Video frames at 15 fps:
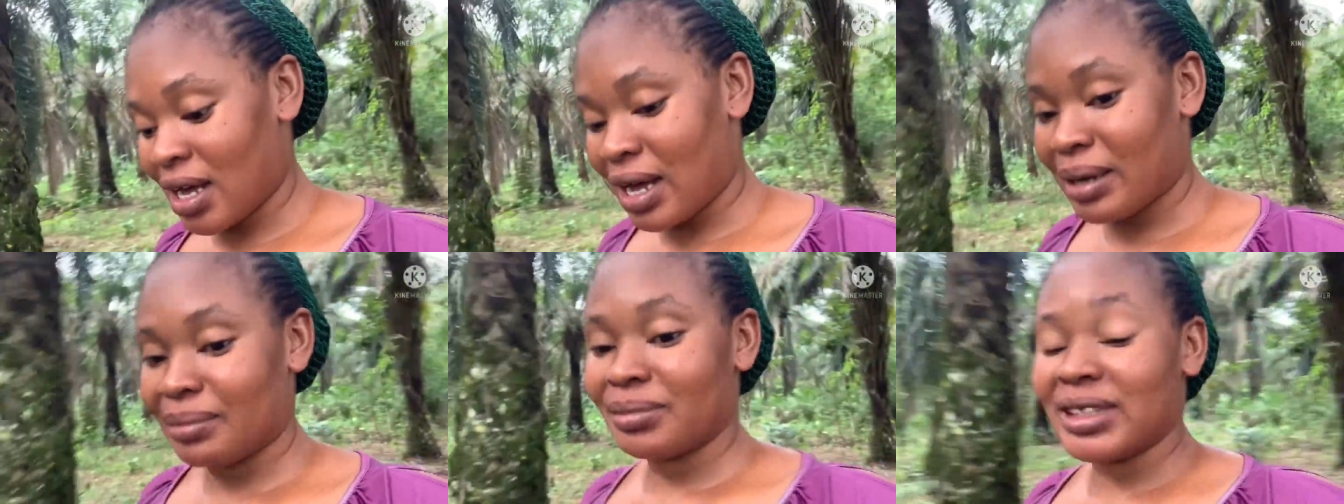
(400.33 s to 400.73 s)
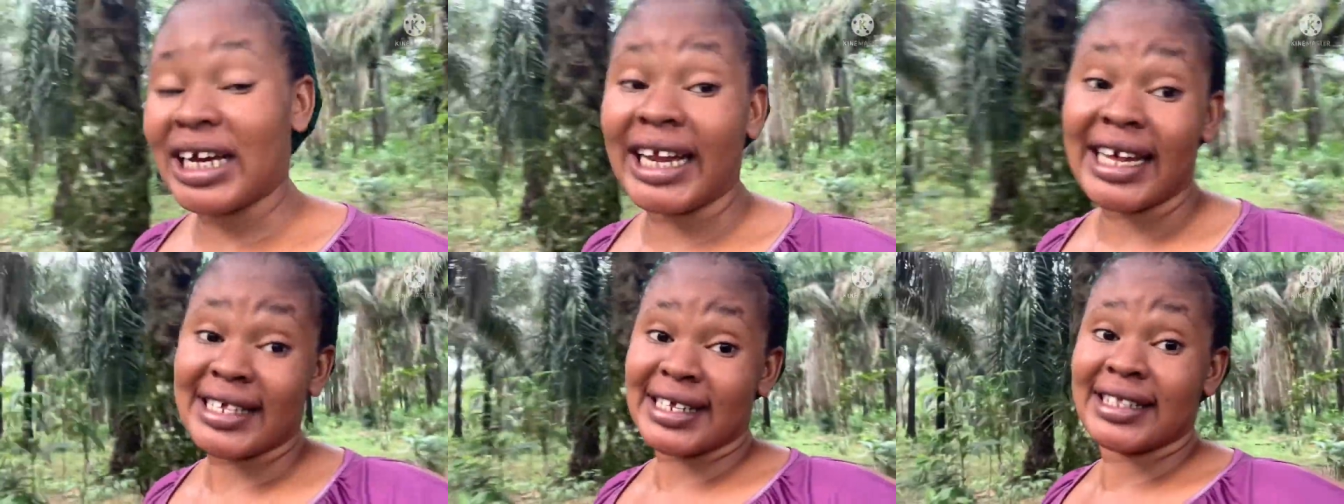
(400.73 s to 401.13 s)

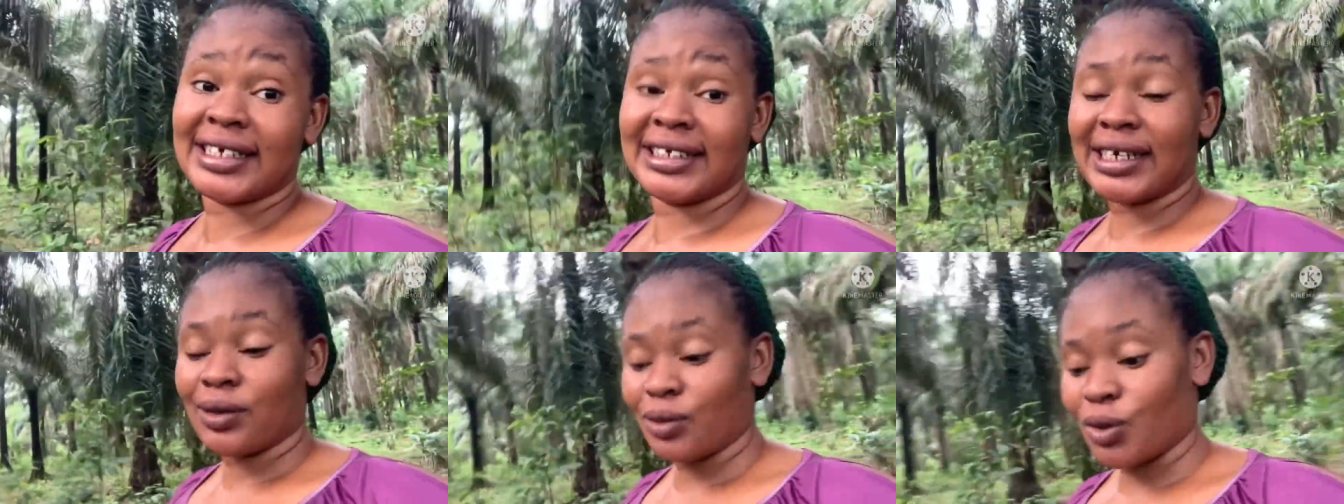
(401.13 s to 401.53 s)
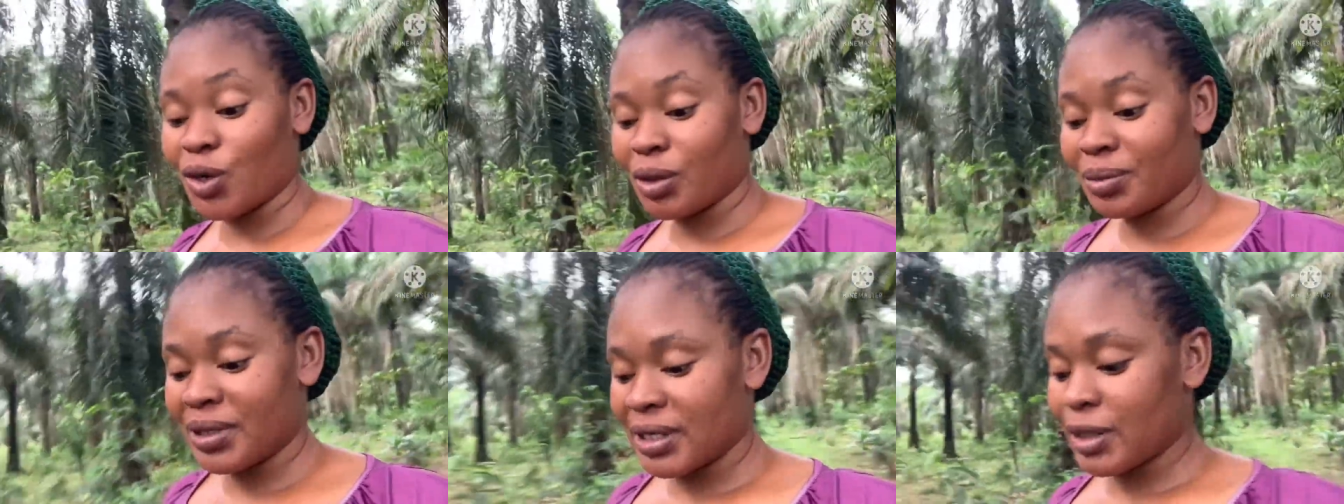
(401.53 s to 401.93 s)
Their lesson teacher will
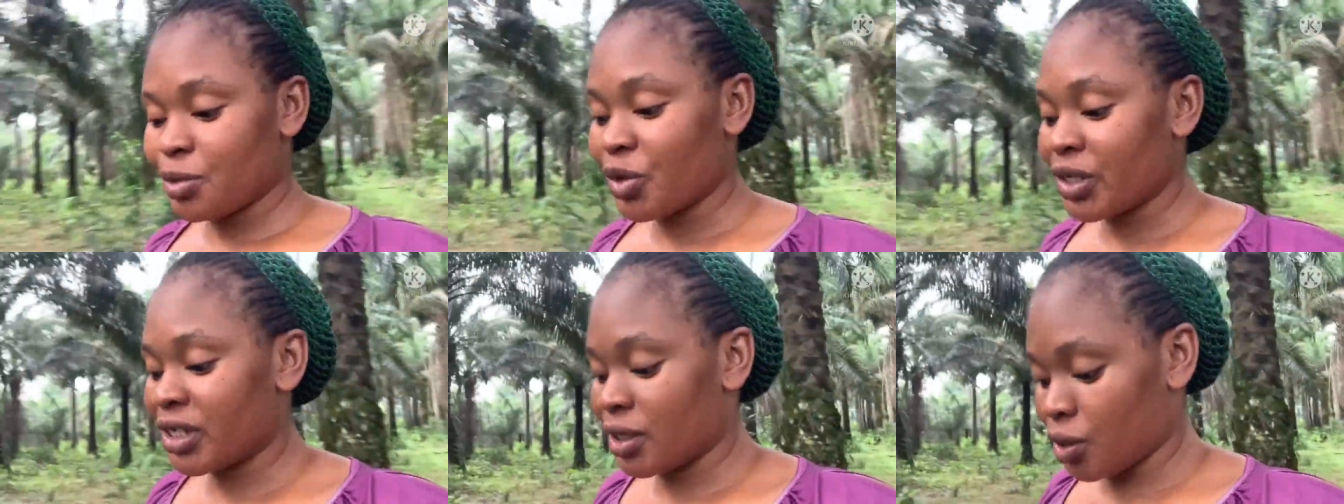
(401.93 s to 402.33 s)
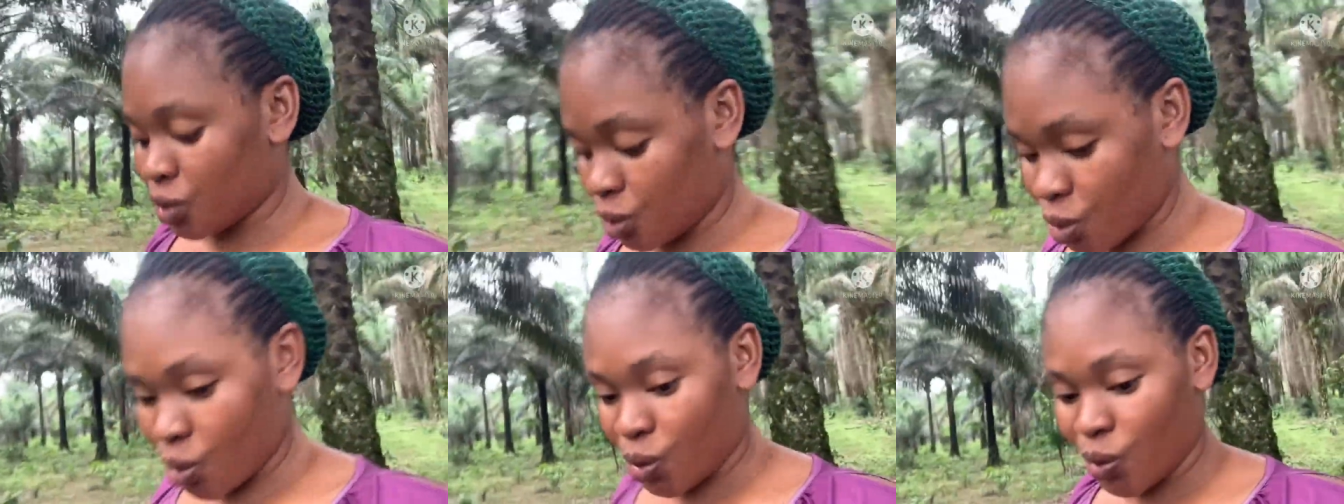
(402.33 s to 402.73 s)
come this morning.
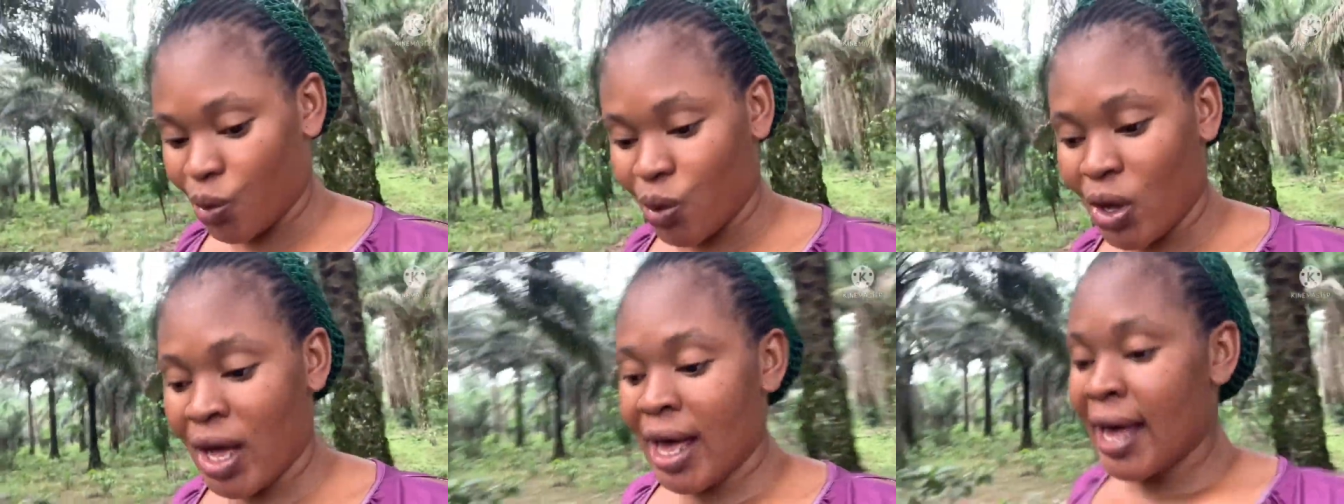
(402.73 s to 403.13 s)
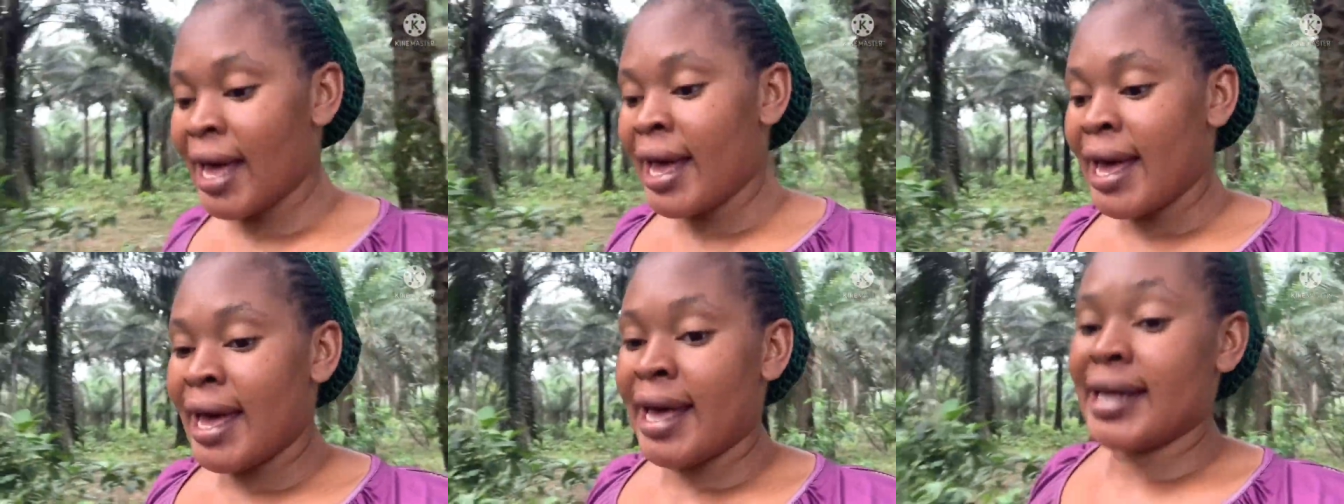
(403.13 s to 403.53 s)
So
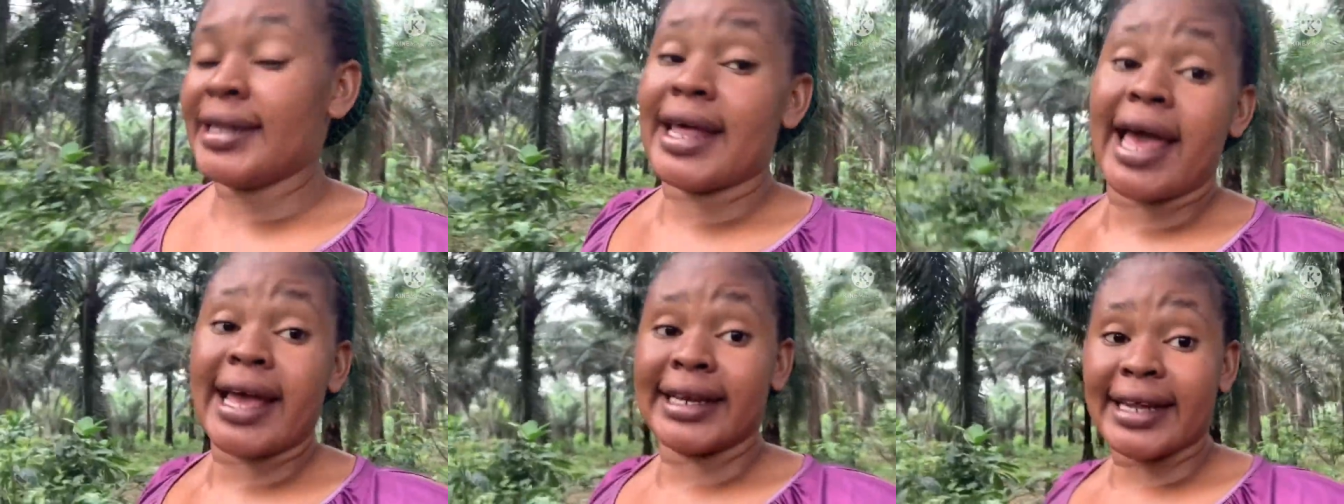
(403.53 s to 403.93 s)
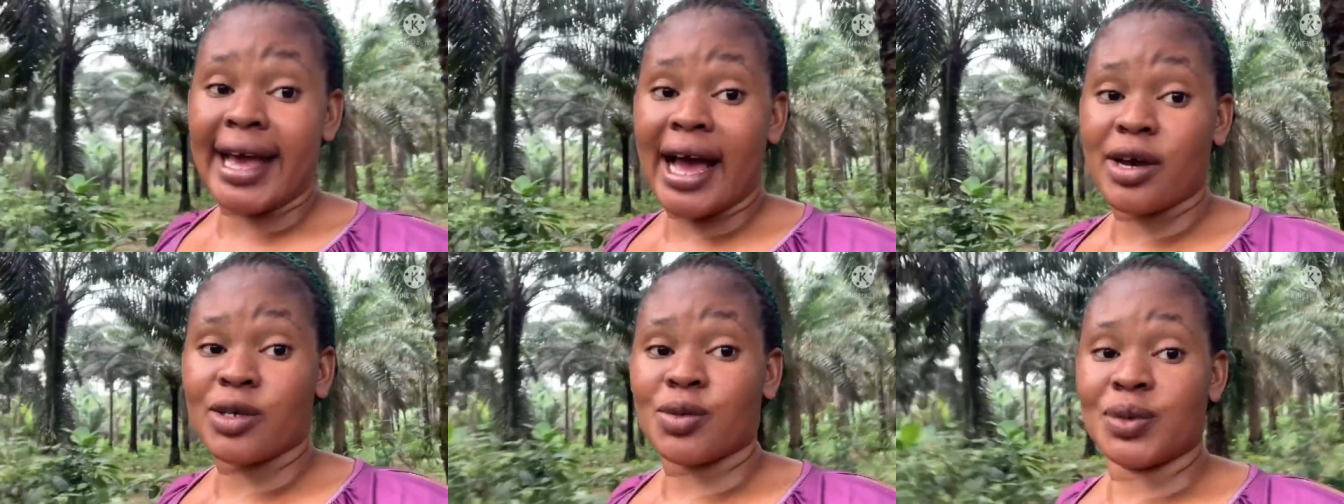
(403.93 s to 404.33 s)
they are in the
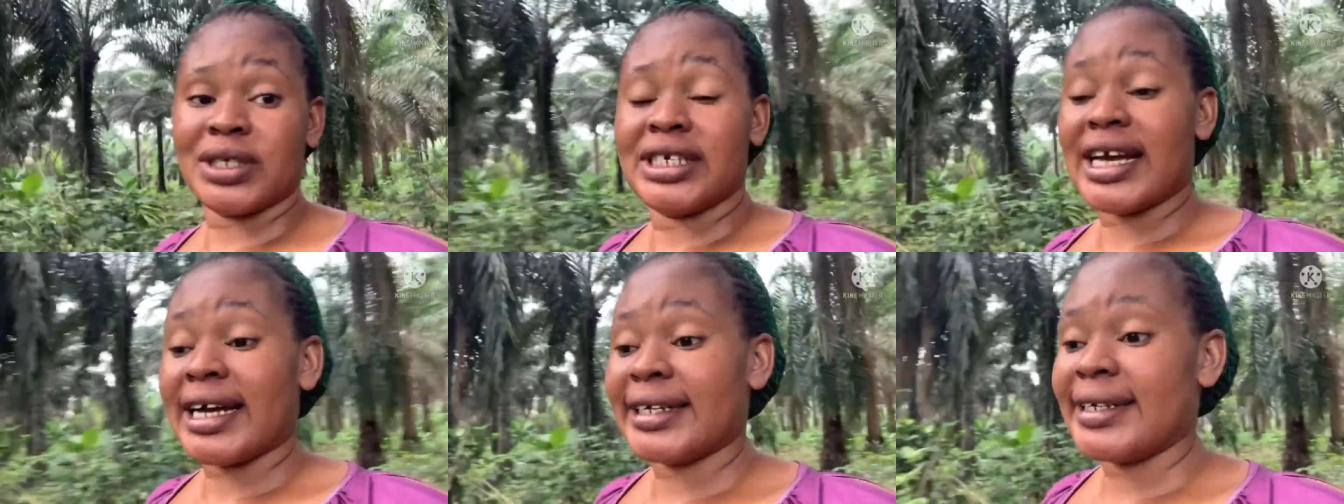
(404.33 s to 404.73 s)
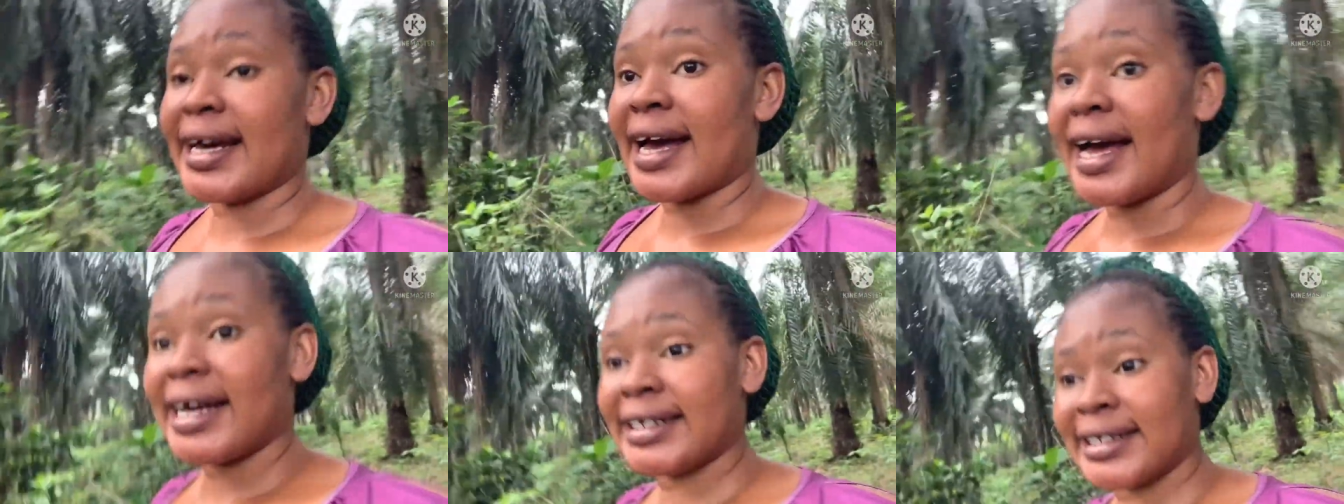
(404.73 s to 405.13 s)
house with their
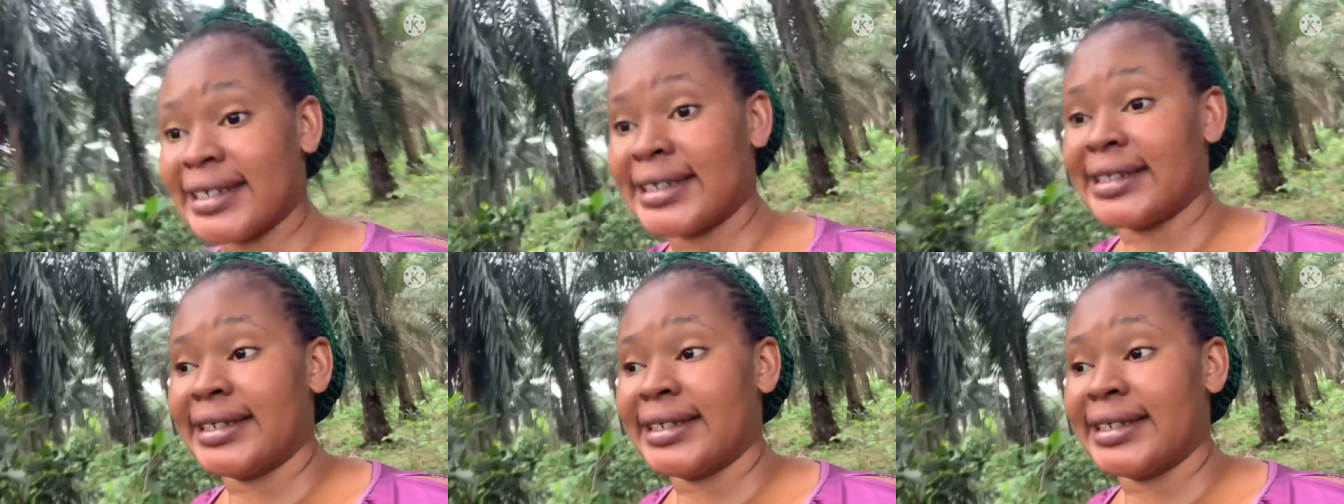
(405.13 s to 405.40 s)
dad.